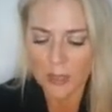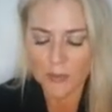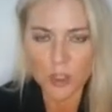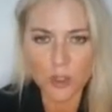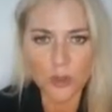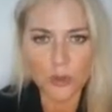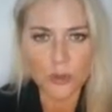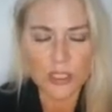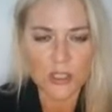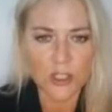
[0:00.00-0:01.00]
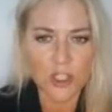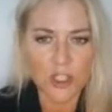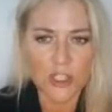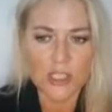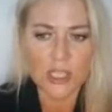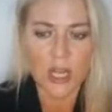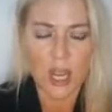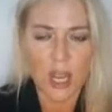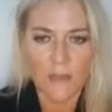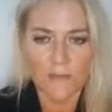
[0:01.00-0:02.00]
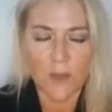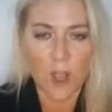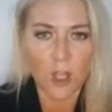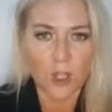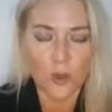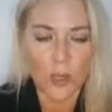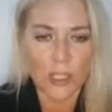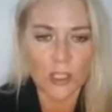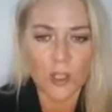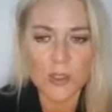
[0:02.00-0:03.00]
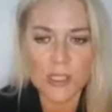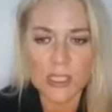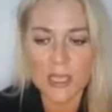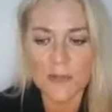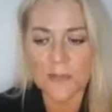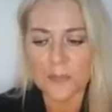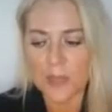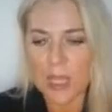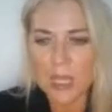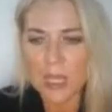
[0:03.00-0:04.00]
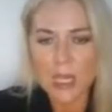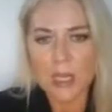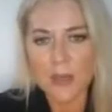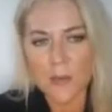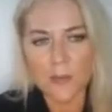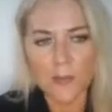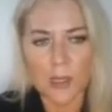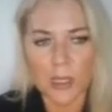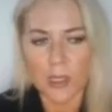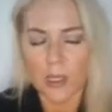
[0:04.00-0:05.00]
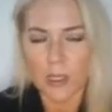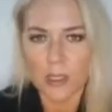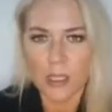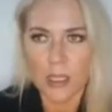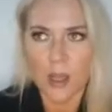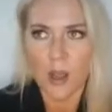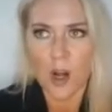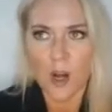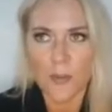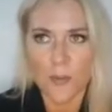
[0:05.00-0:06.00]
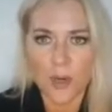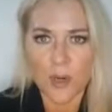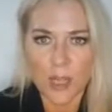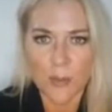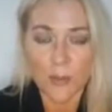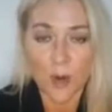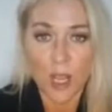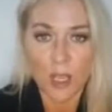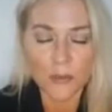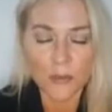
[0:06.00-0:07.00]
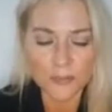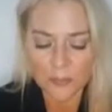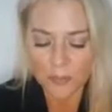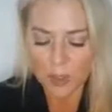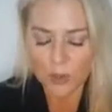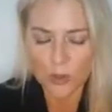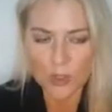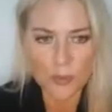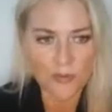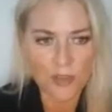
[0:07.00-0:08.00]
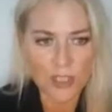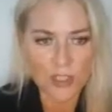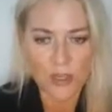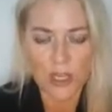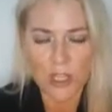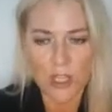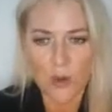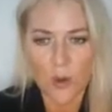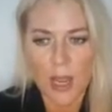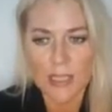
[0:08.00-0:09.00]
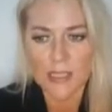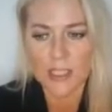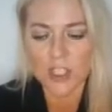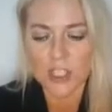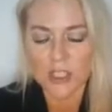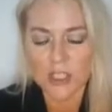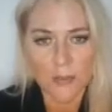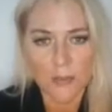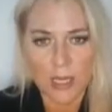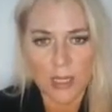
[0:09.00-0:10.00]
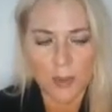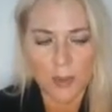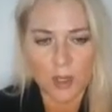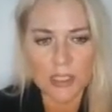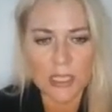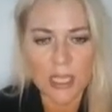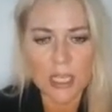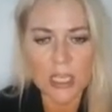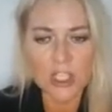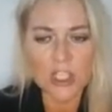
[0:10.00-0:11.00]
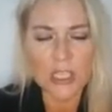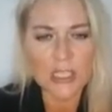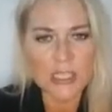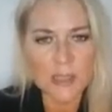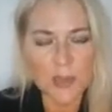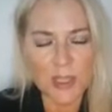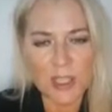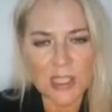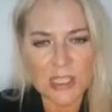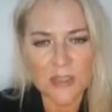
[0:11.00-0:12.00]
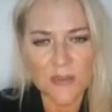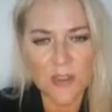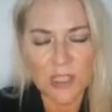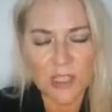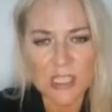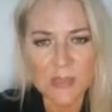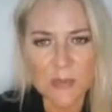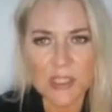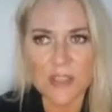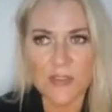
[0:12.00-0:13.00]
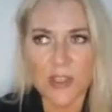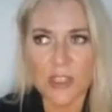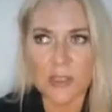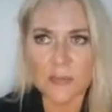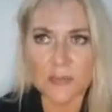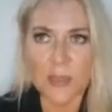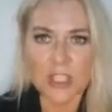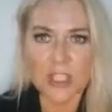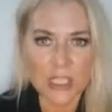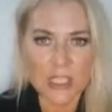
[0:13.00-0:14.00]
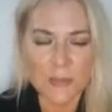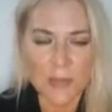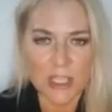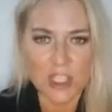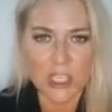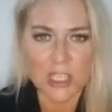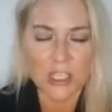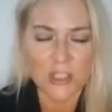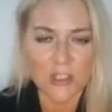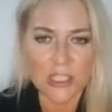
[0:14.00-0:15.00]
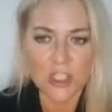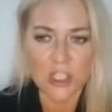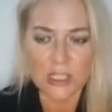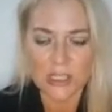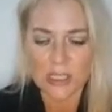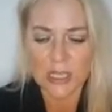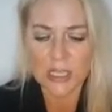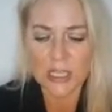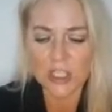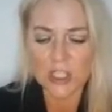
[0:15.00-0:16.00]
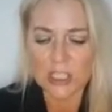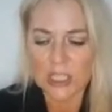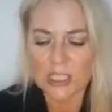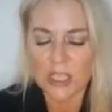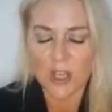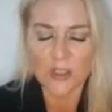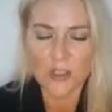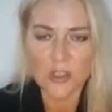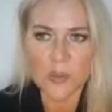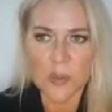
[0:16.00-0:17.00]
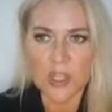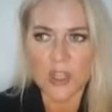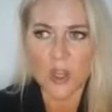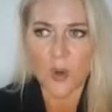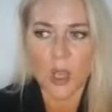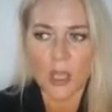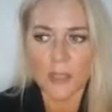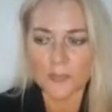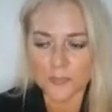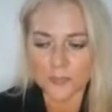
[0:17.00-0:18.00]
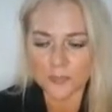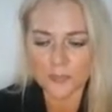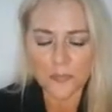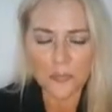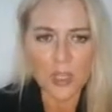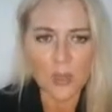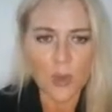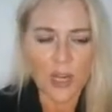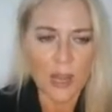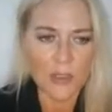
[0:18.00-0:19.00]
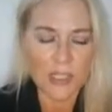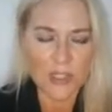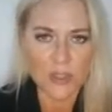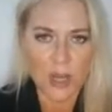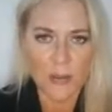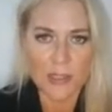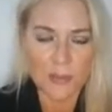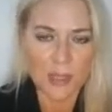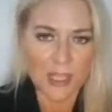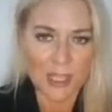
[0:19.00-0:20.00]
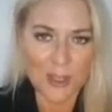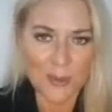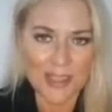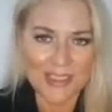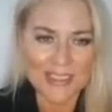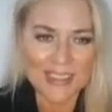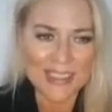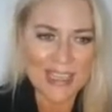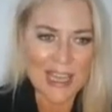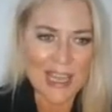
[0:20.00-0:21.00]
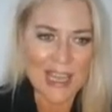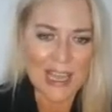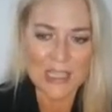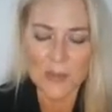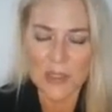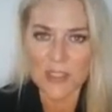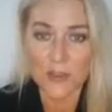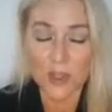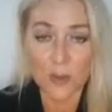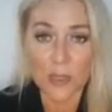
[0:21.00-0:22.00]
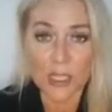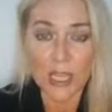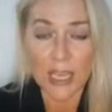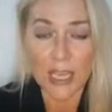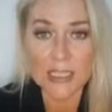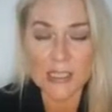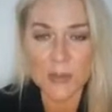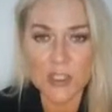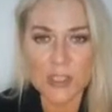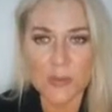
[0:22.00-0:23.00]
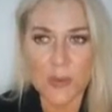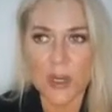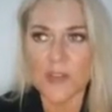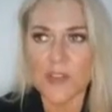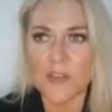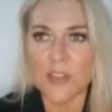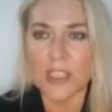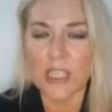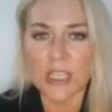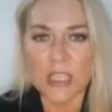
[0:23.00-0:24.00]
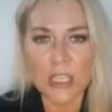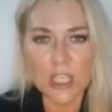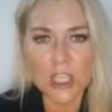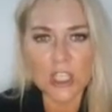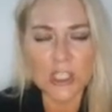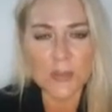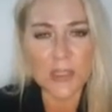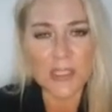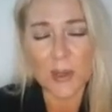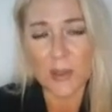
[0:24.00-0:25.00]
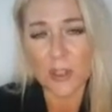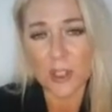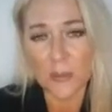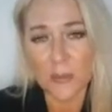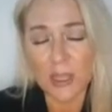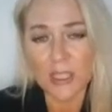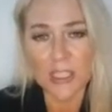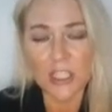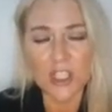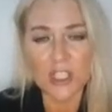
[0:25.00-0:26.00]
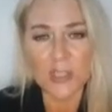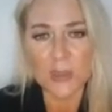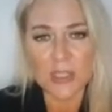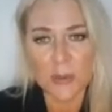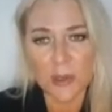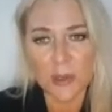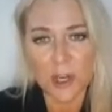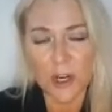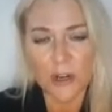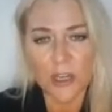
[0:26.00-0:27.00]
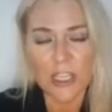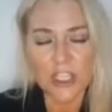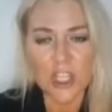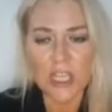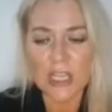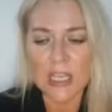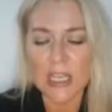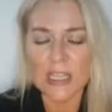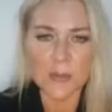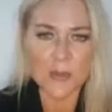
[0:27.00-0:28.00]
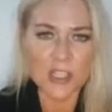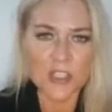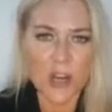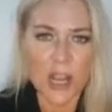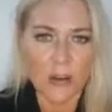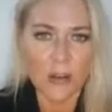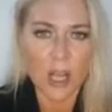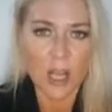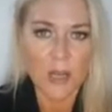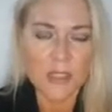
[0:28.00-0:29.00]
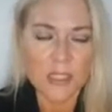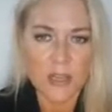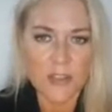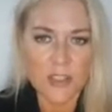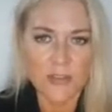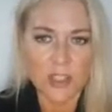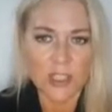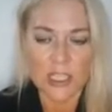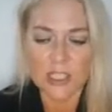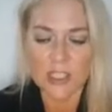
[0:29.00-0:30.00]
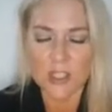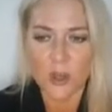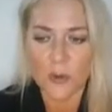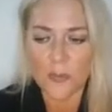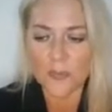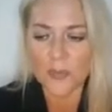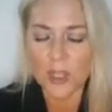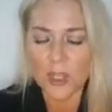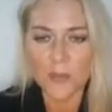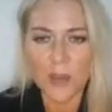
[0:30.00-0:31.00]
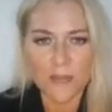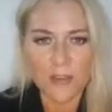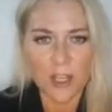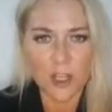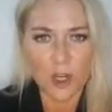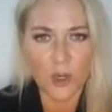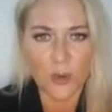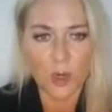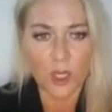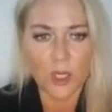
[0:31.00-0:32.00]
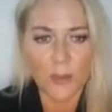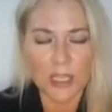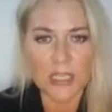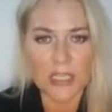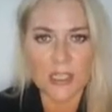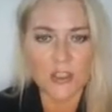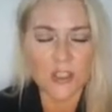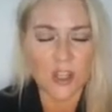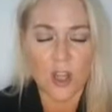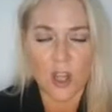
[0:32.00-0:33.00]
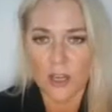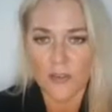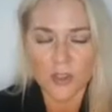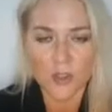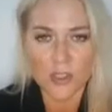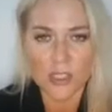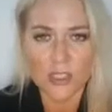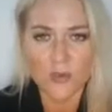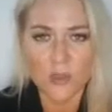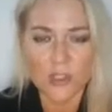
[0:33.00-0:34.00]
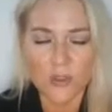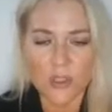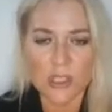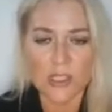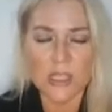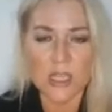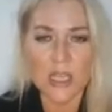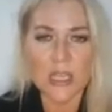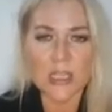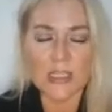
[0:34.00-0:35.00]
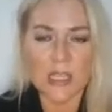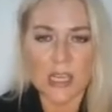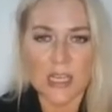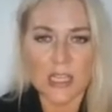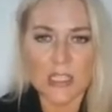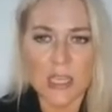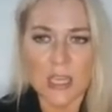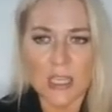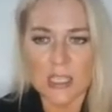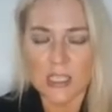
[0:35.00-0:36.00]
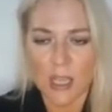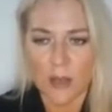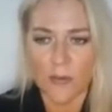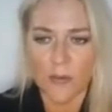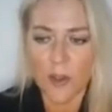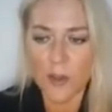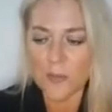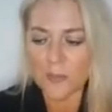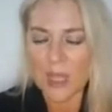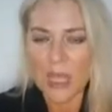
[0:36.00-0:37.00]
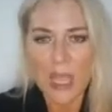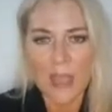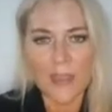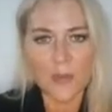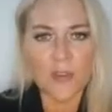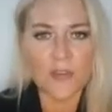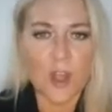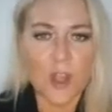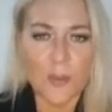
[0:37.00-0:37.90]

two researchers that I follow quite closely are Brene Brown, who is a professor out of the U.S., and she's got many books. She doesn't speak on civility specifically, but she does mention it in her teachings. She does also speak, though, on what I would describe as being human, aspects of human kindness, which is part of civility. She speaks about humility. She speaks about courage. And some of these are outcomes of civility. And so you might find her work, because there's a lot of sources and resources cited, is helpful. And then we follow